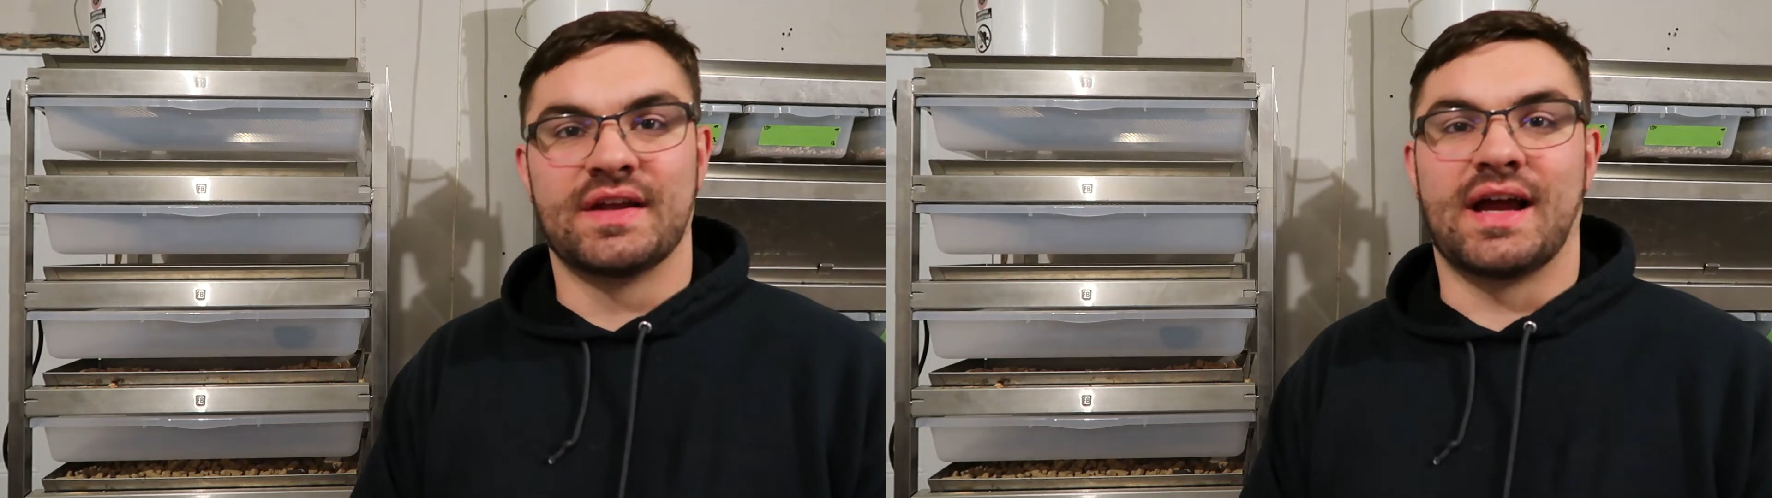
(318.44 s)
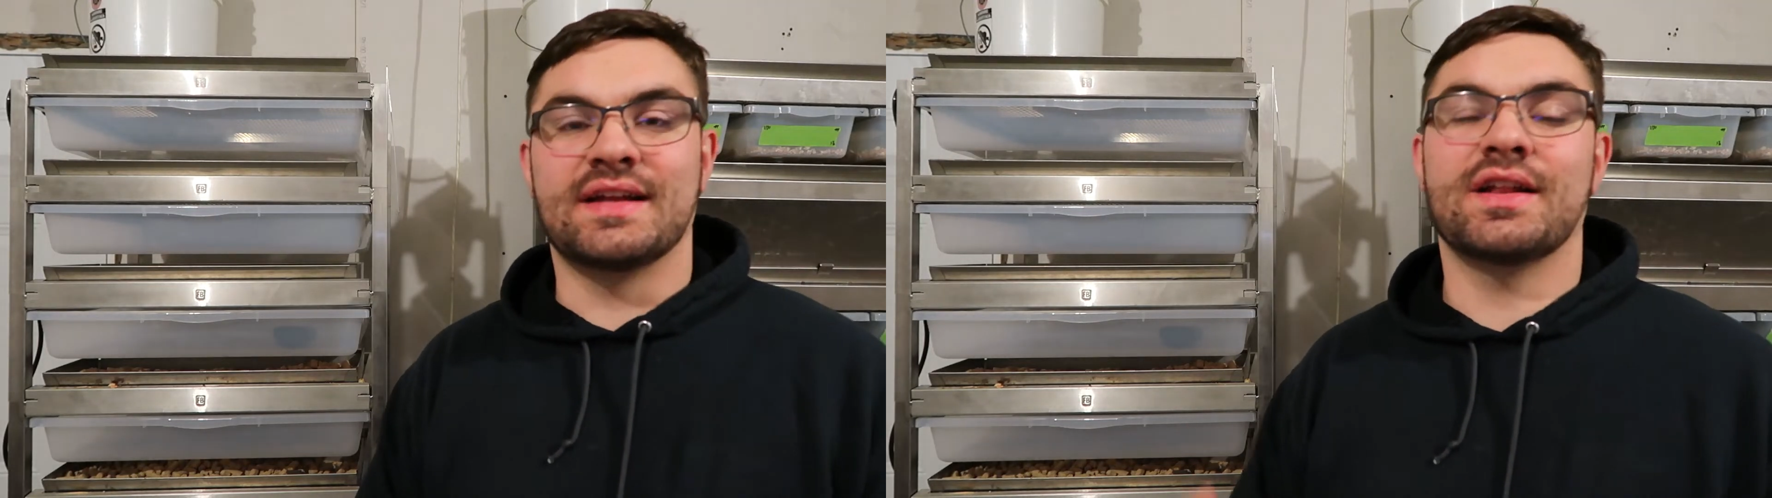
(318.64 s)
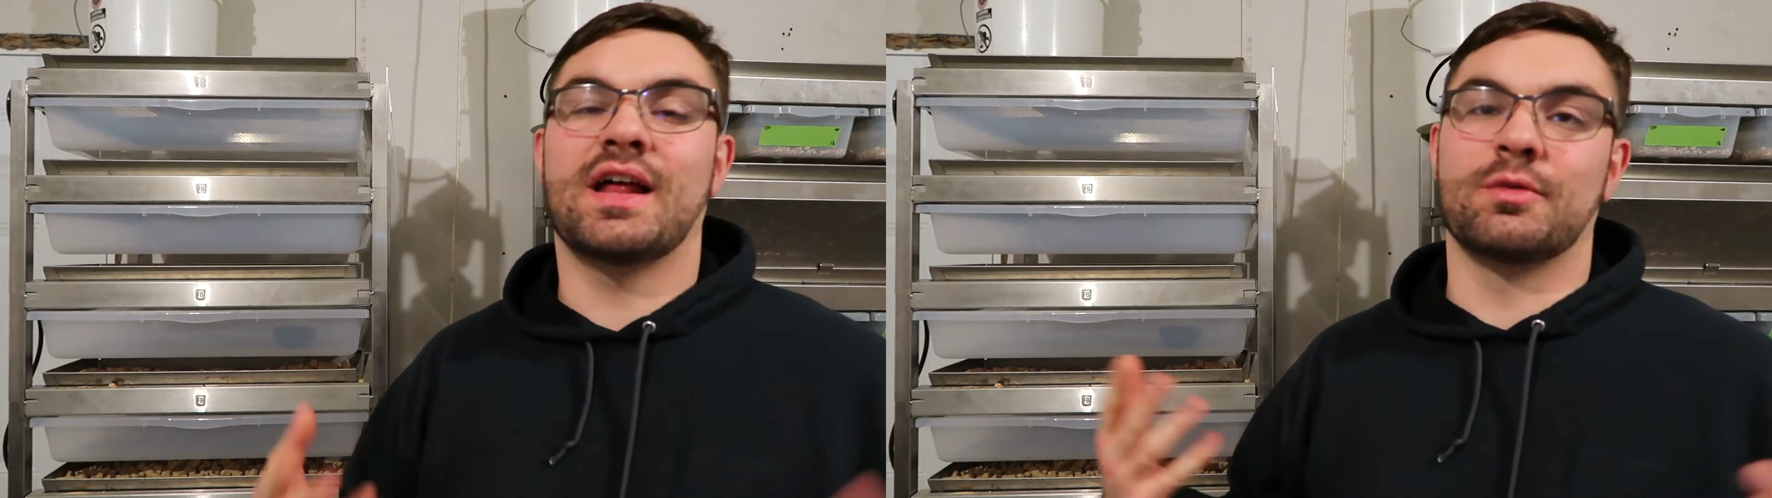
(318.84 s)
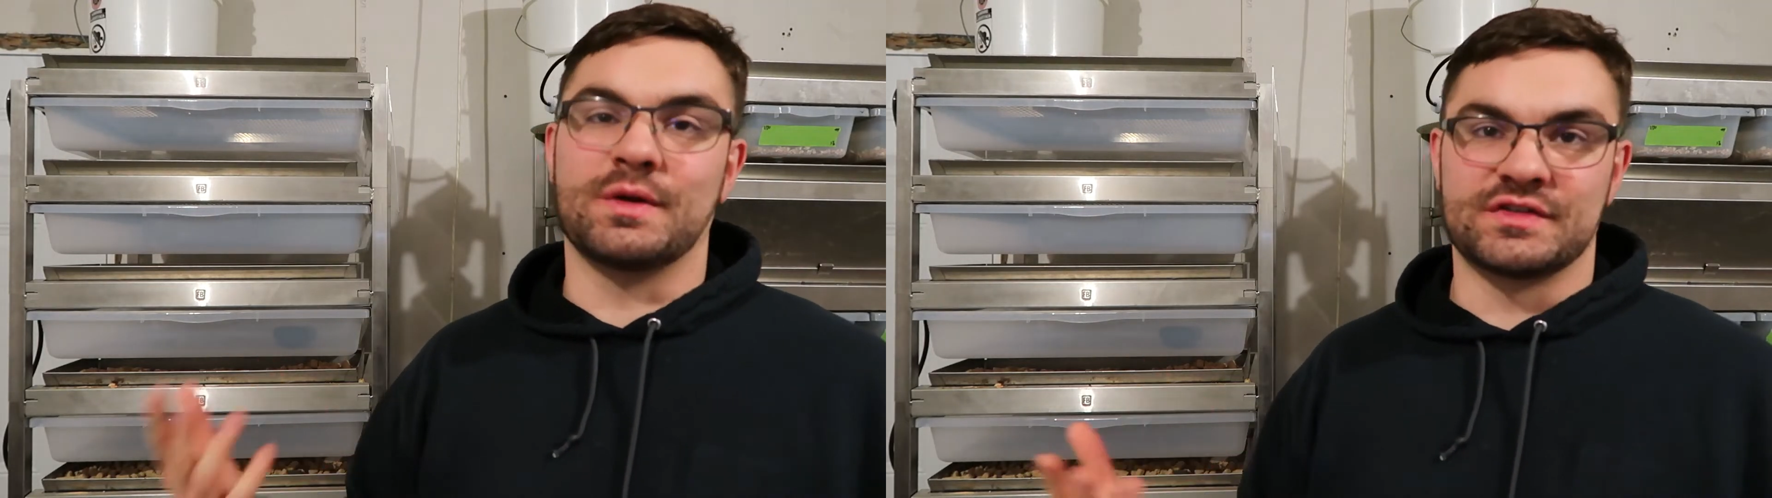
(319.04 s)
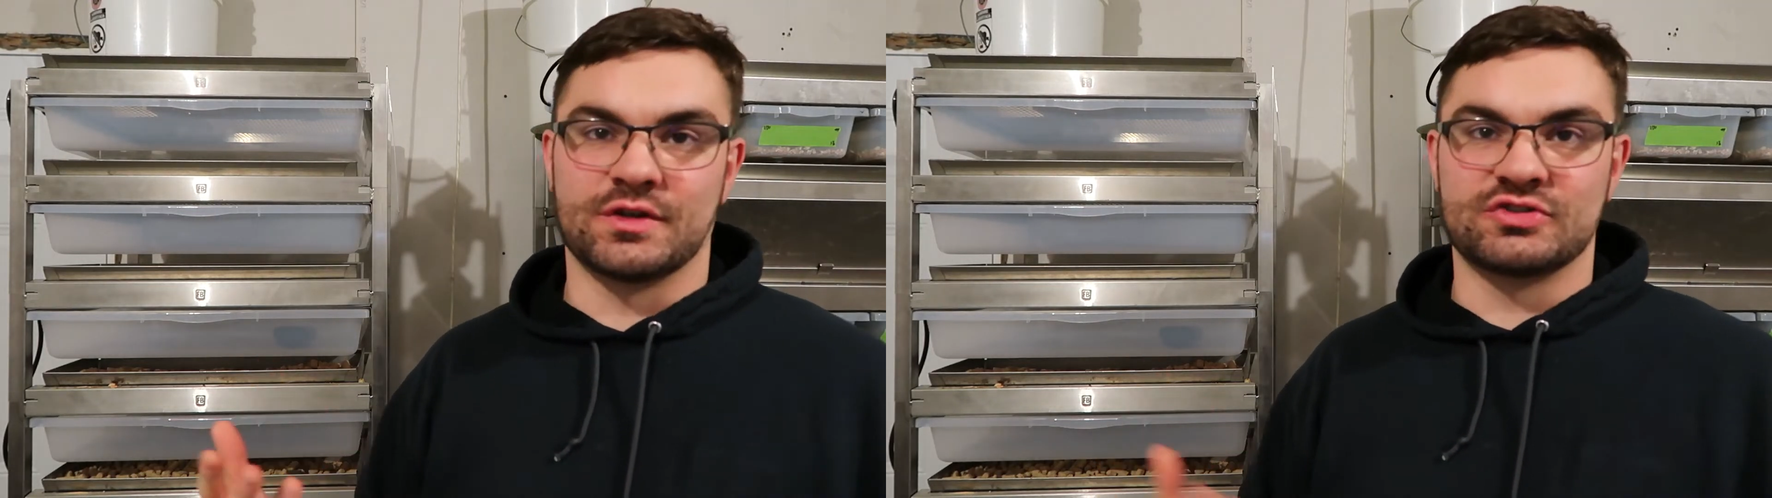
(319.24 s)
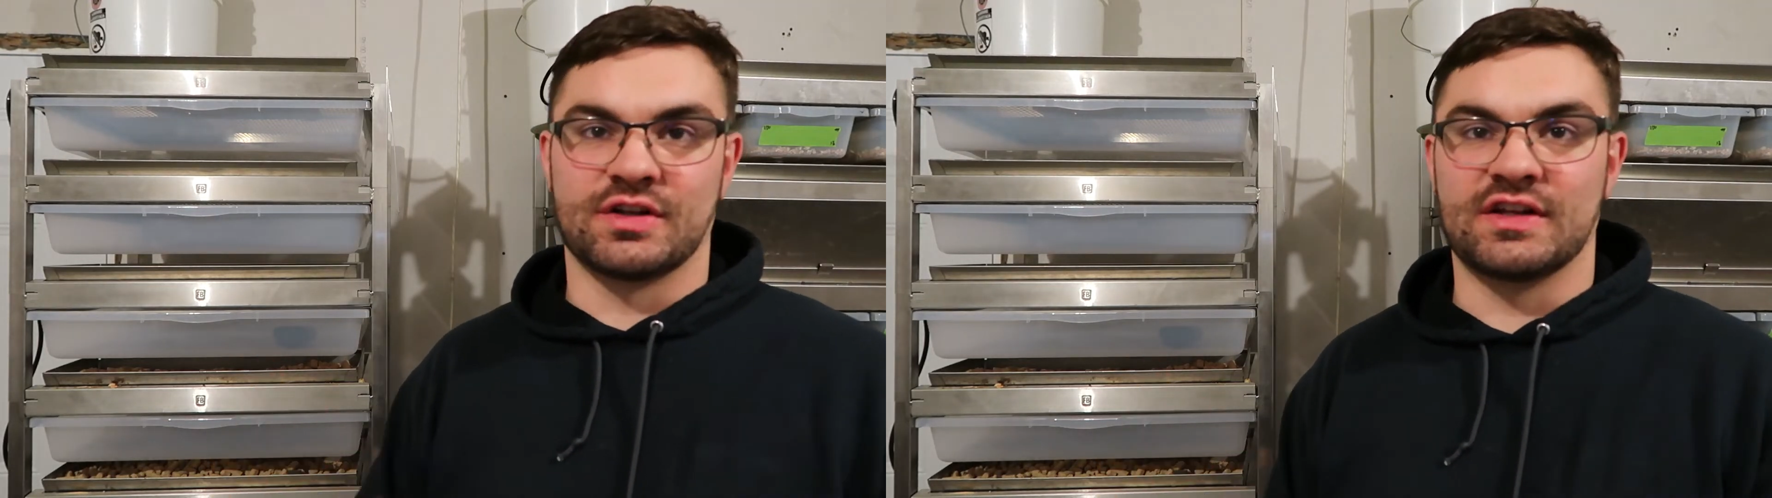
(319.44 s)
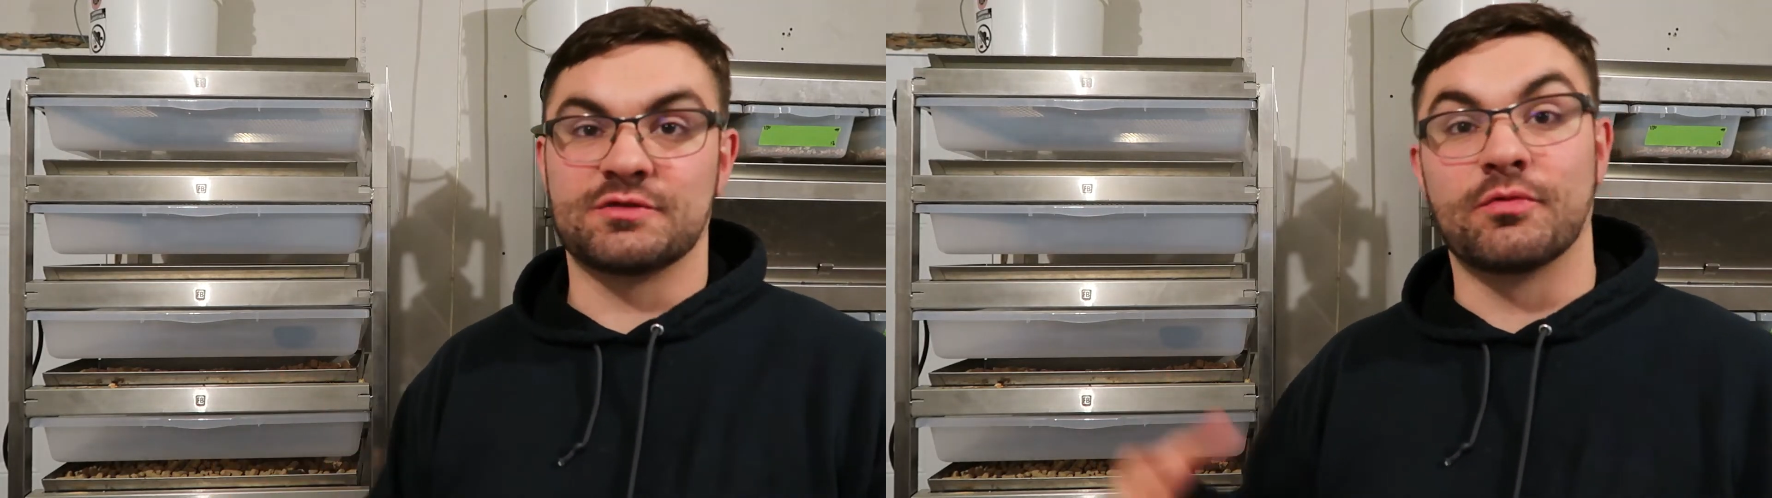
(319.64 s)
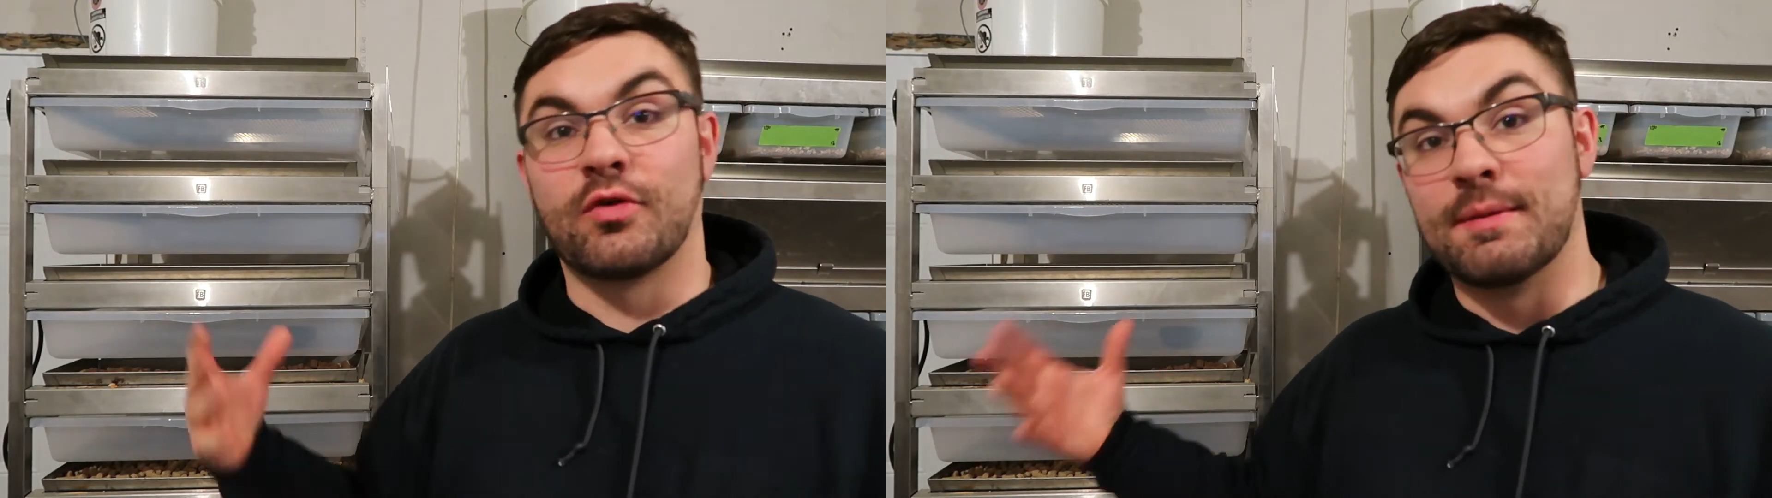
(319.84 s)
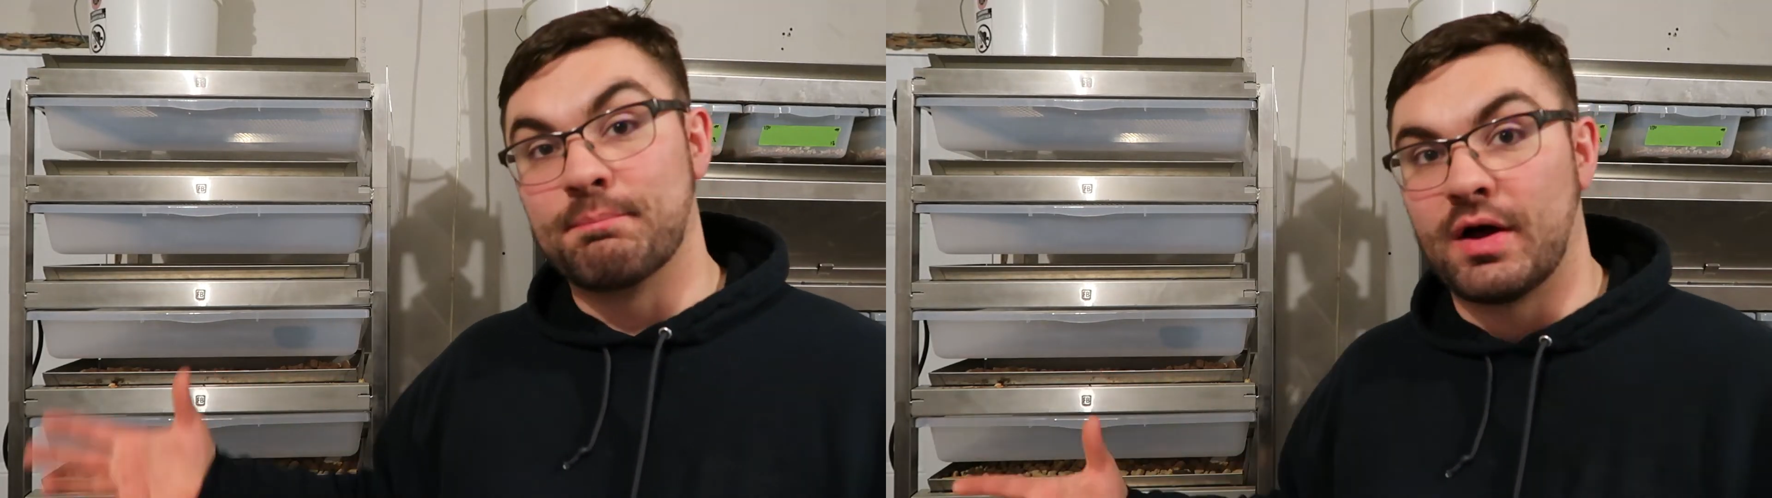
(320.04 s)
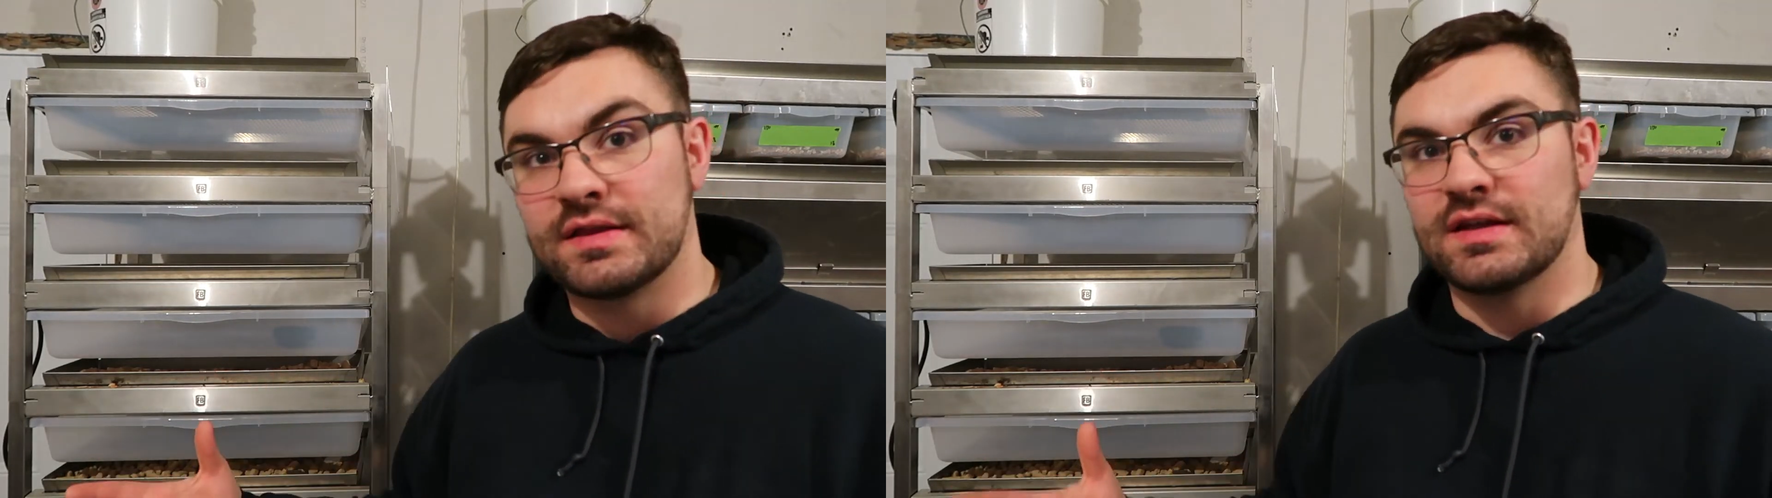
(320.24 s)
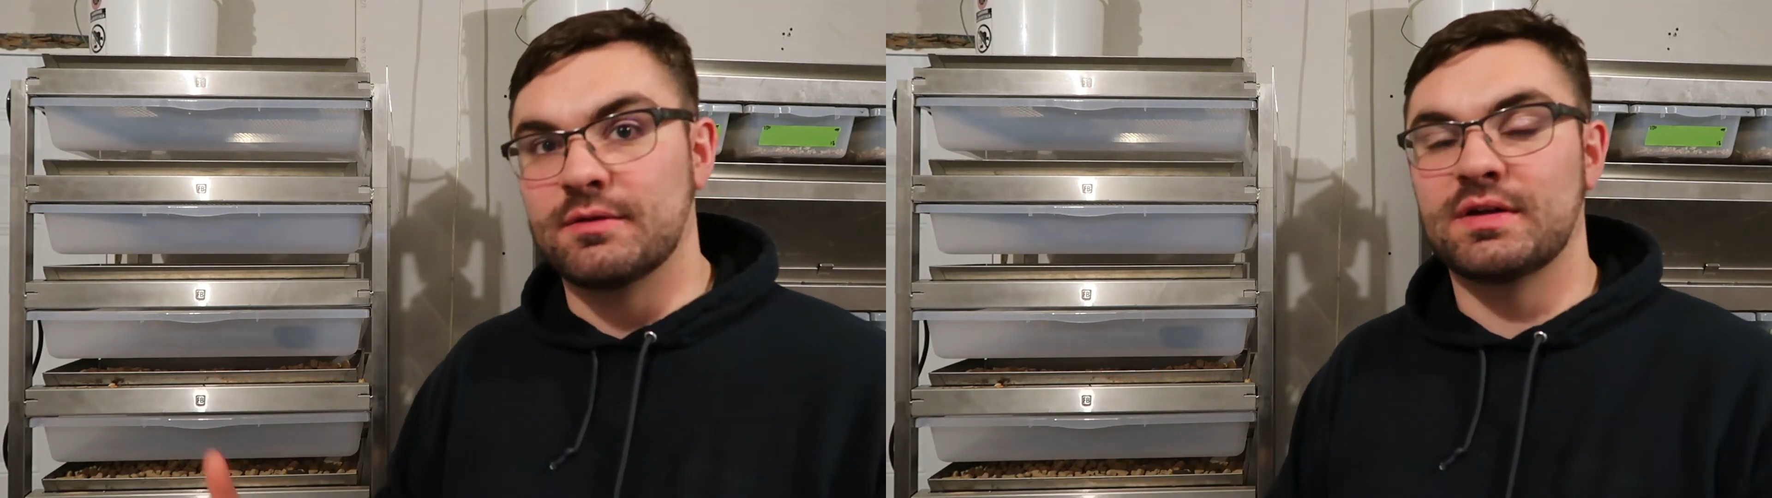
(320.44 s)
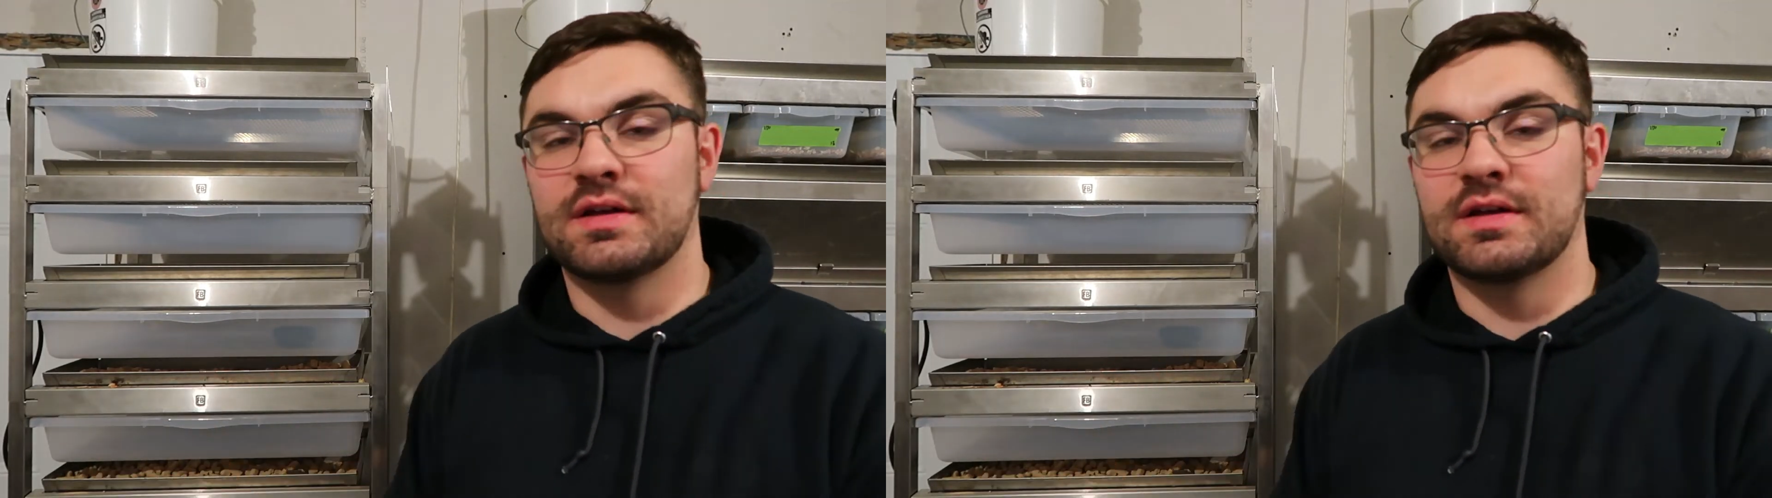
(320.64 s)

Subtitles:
did a lot of research on these before I bought them.